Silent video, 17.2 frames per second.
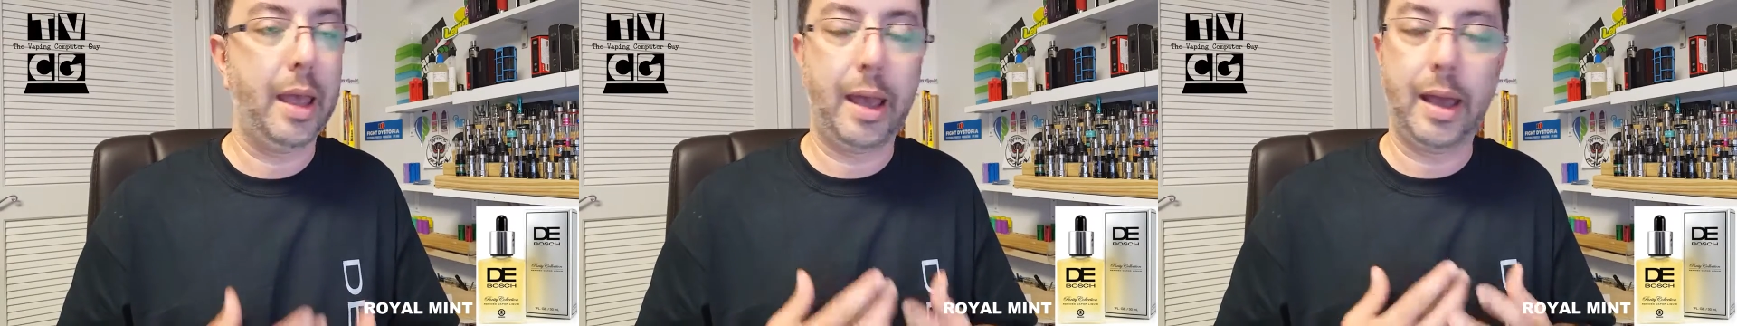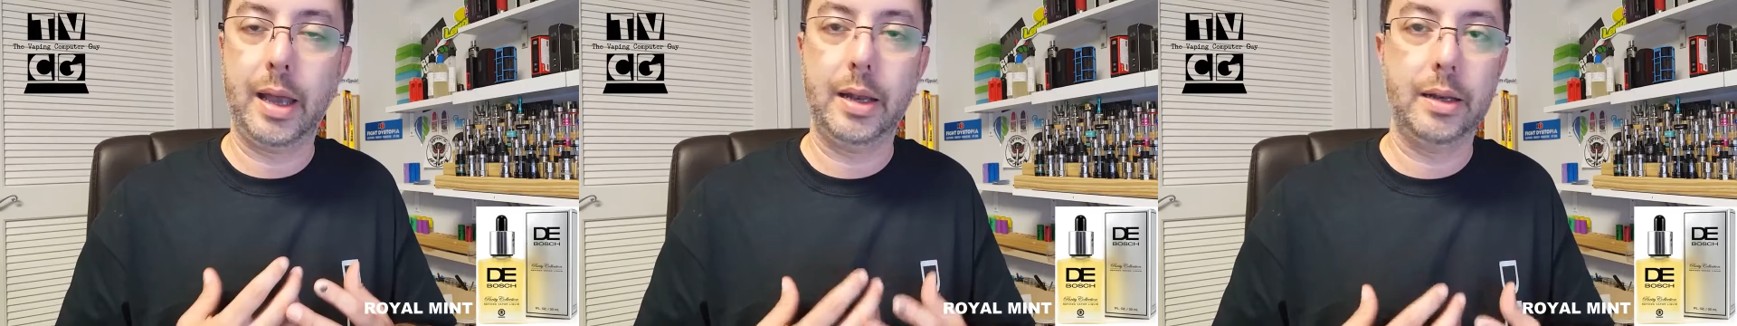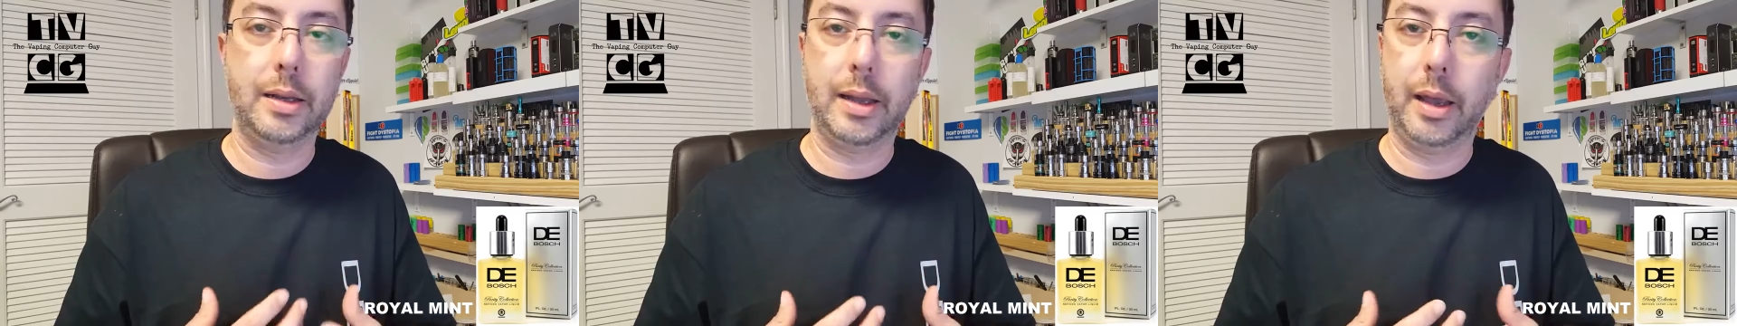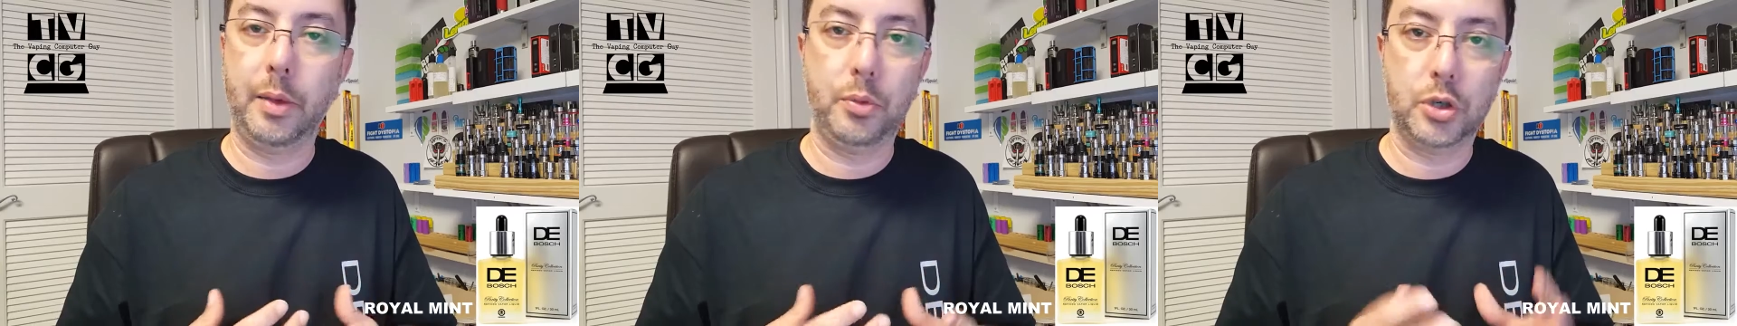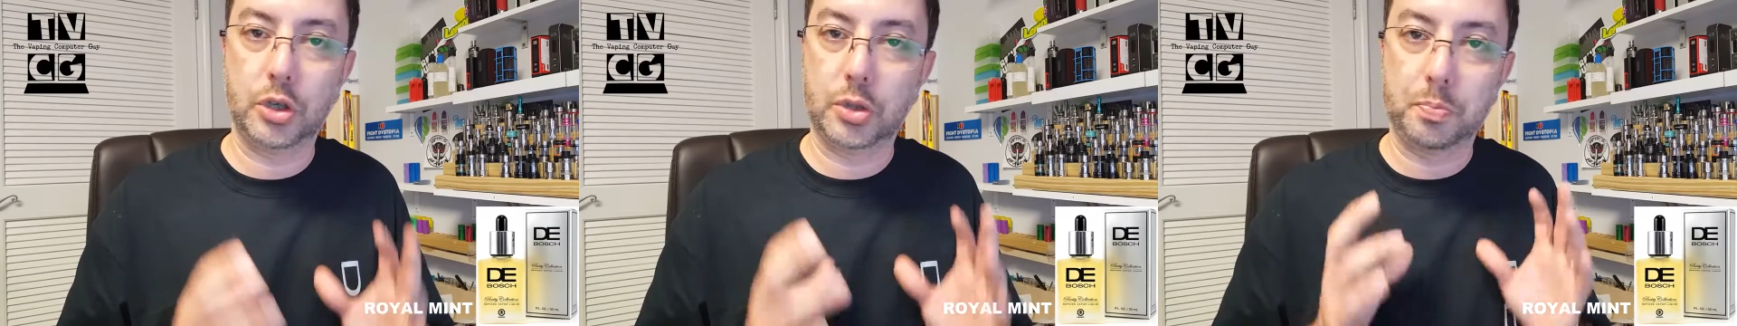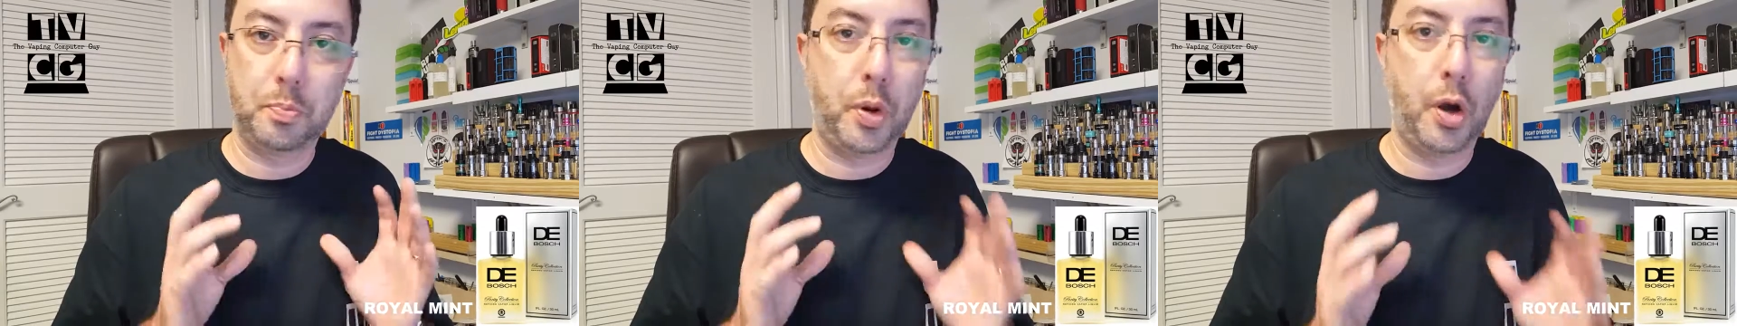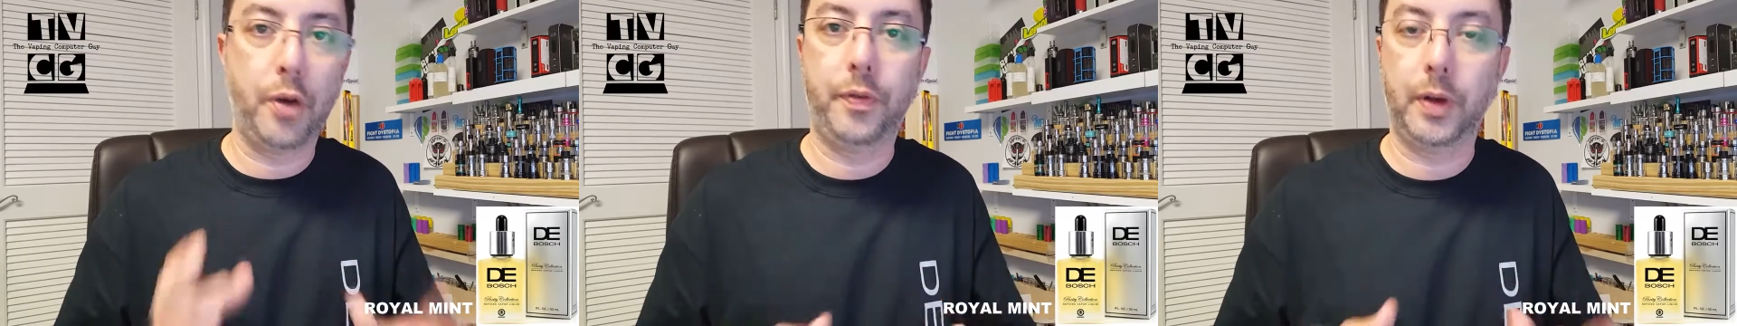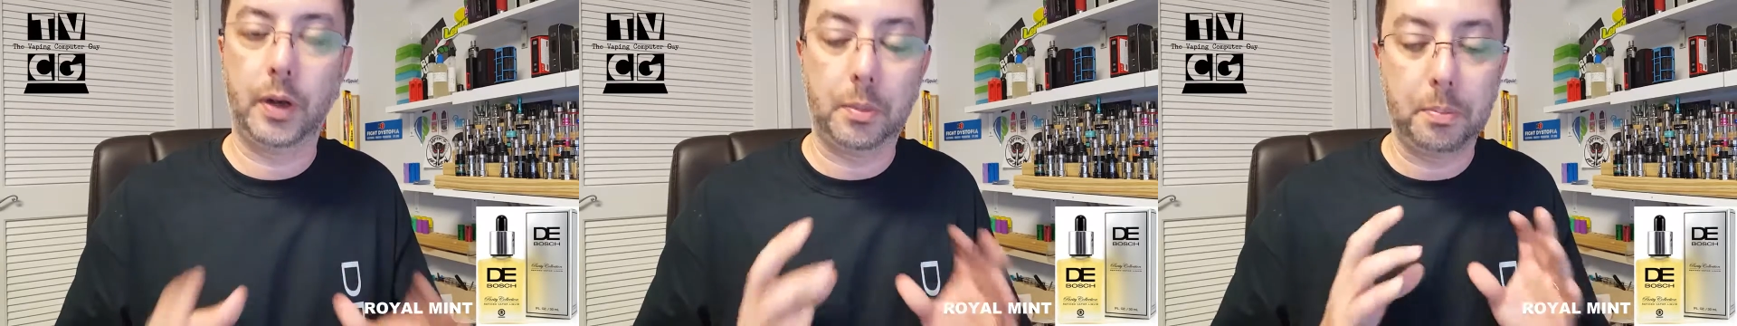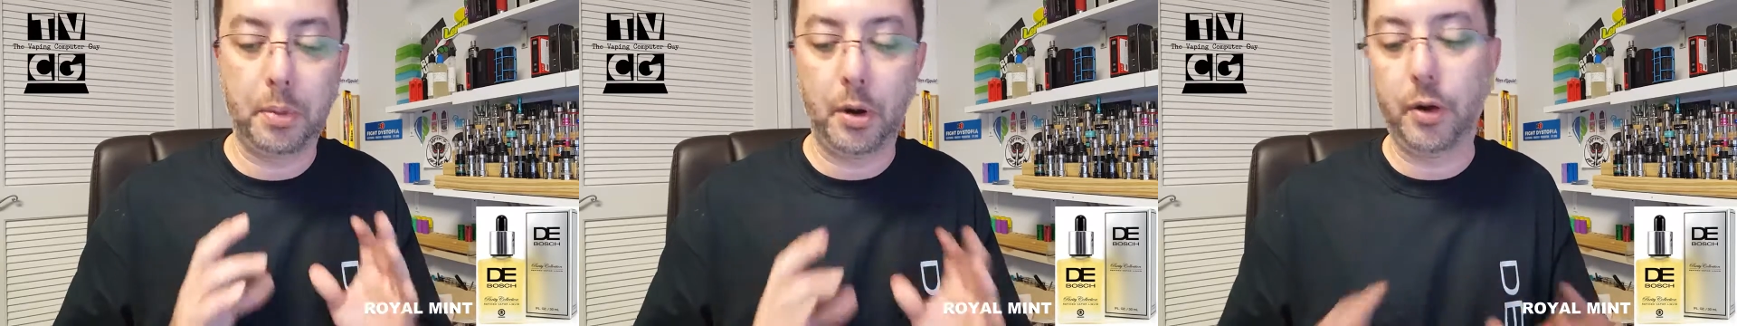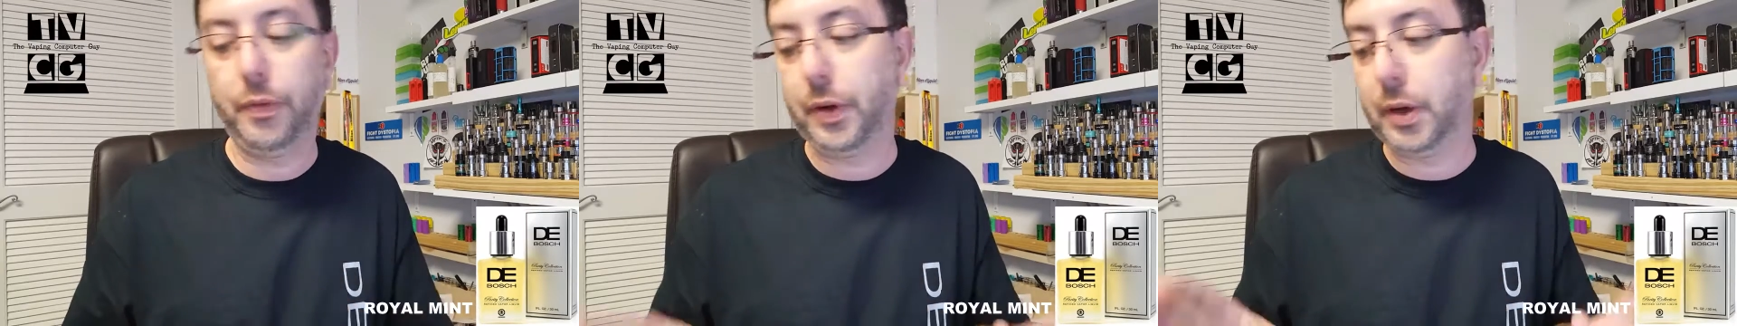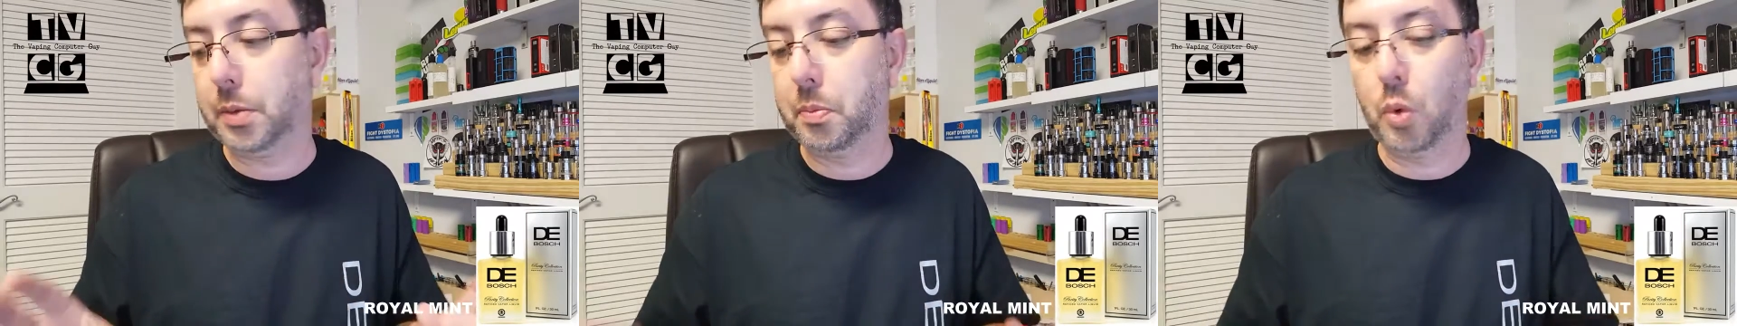and it was just
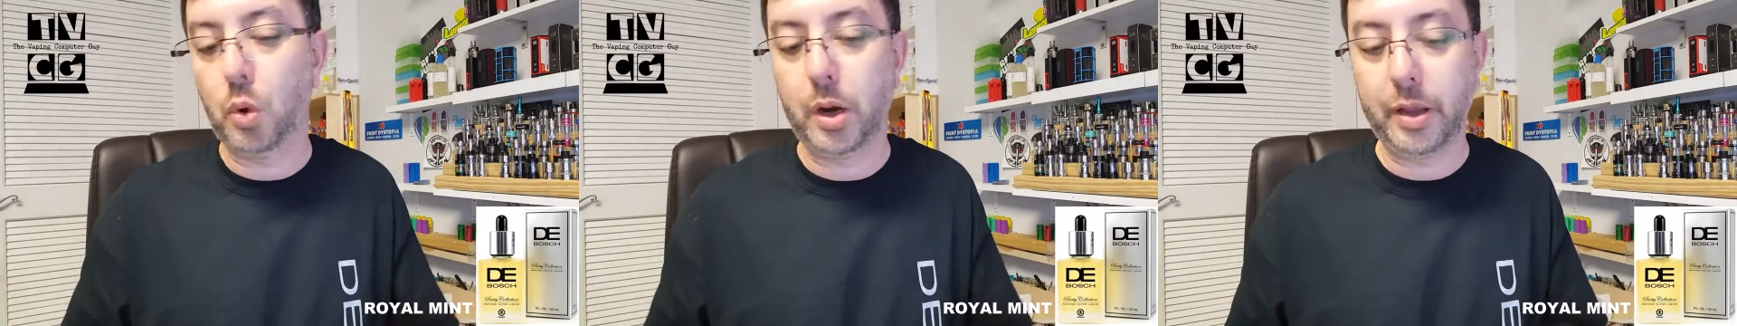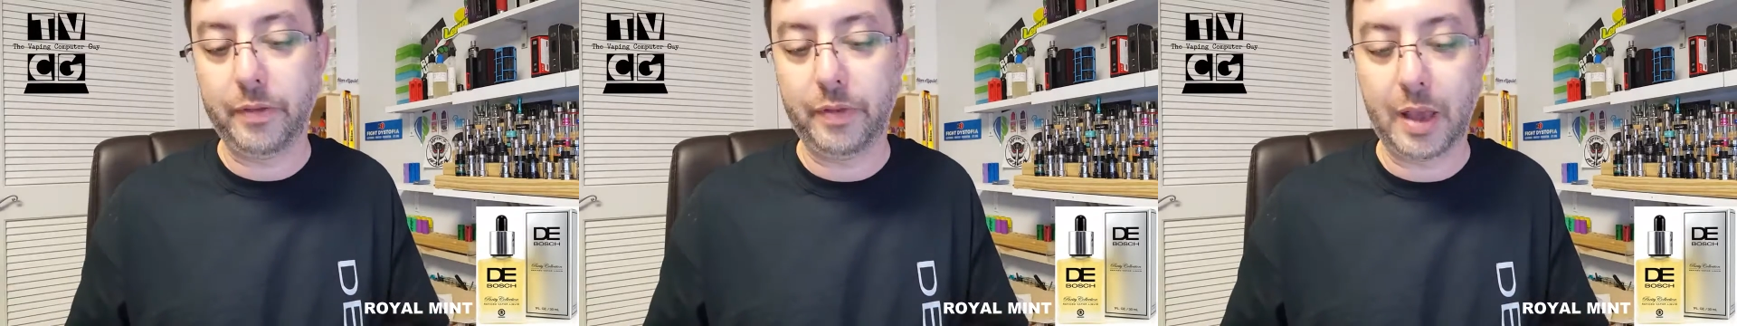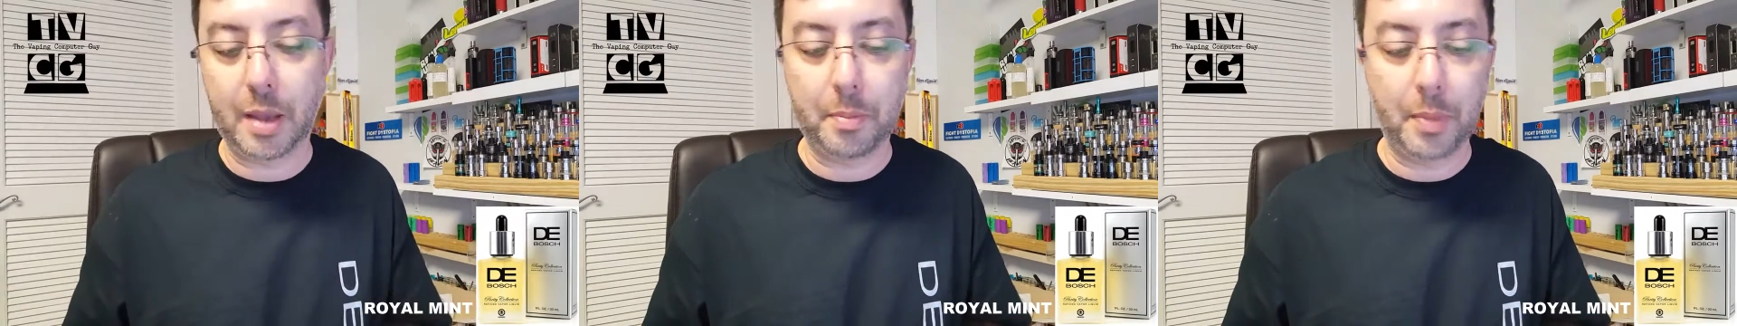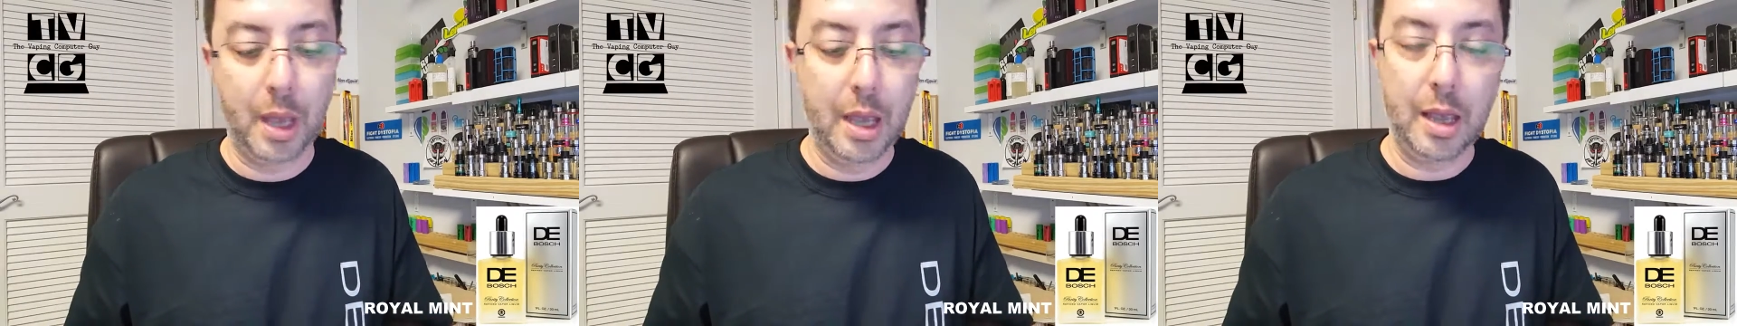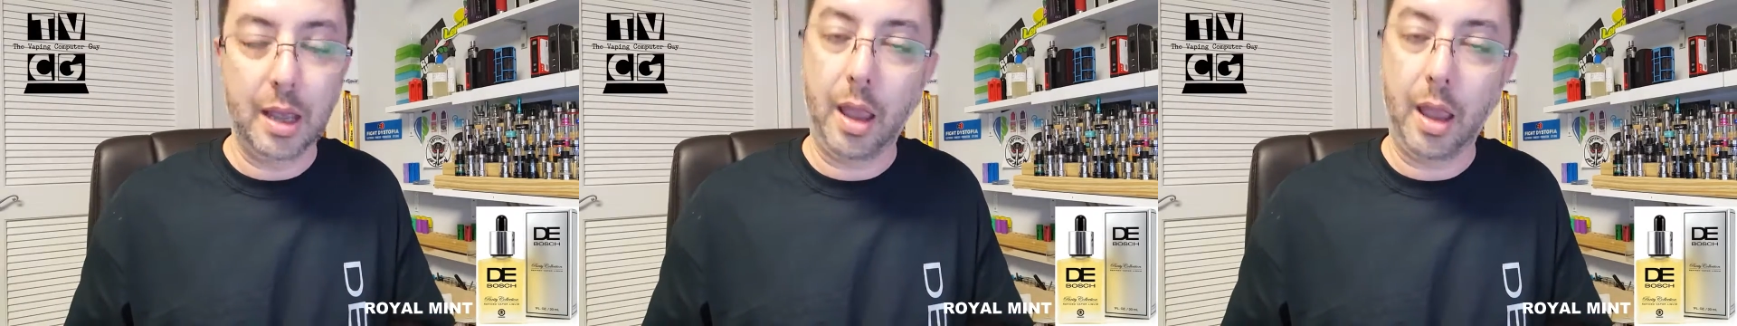perfect morning vape.